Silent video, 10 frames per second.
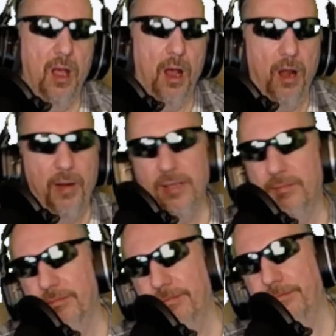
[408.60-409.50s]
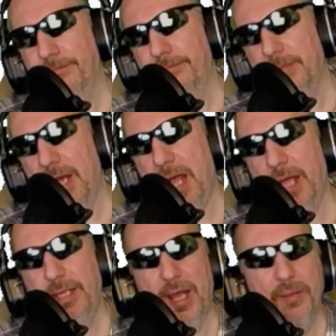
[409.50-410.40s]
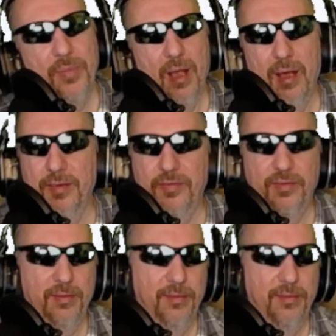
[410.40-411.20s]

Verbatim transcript: All right. I got to be honest.